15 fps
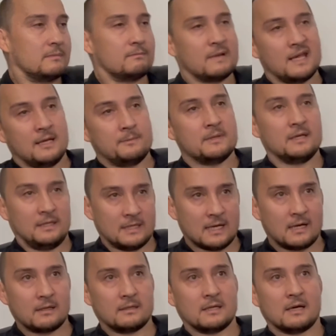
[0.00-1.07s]
Maybe,
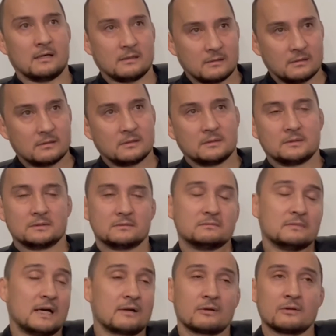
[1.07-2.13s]
yeah.
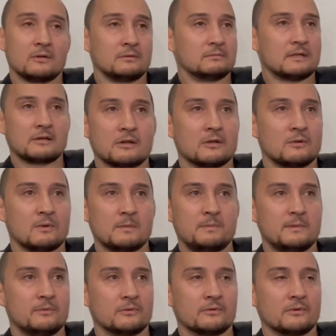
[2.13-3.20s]
I don't know. I know why
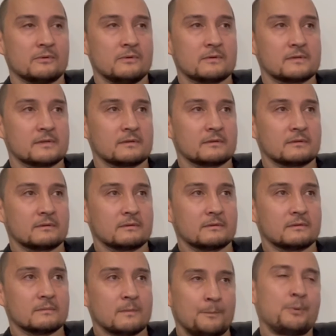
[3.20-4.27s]
people don't use it.
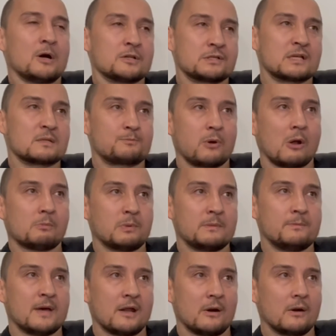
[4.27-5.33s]
Punch is probably
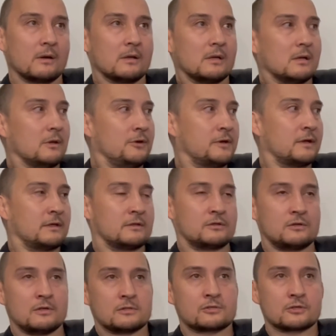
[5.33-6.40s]
better. You can,
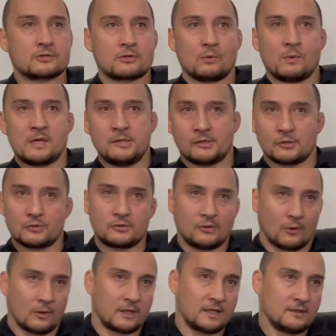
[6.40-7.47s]
just the way you can
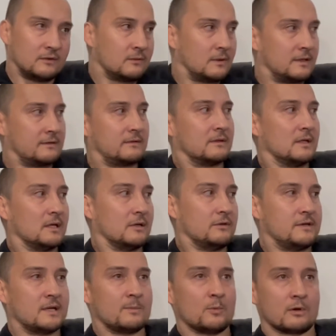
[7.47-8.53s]
torque into it,
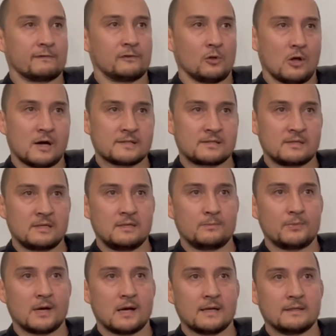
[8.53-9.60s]
you get more velocity
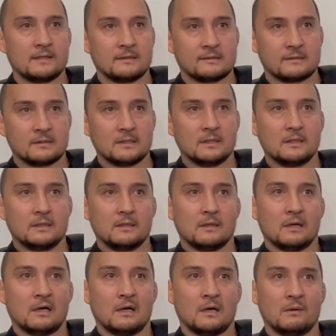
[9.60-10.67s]
behind it.
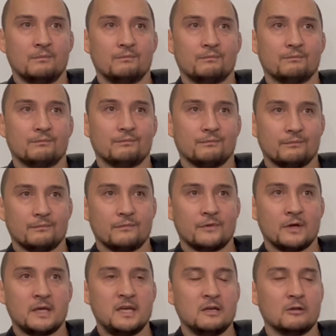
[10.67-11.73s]

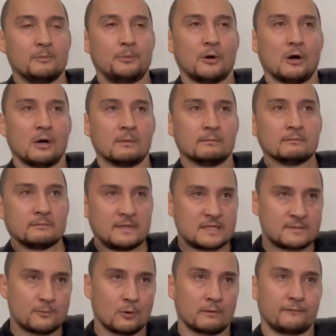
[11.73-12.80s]
The heel palm,
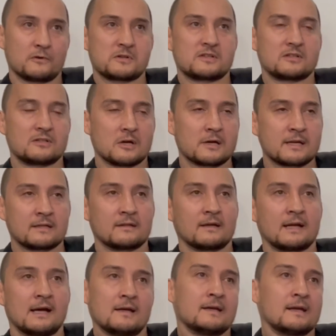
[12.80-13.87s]
it's more for stunning the
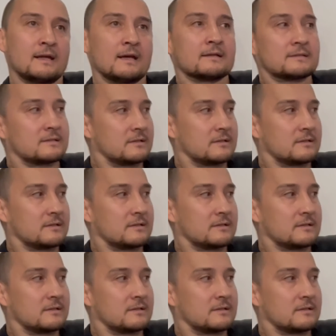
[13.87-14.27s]
guy, I guess,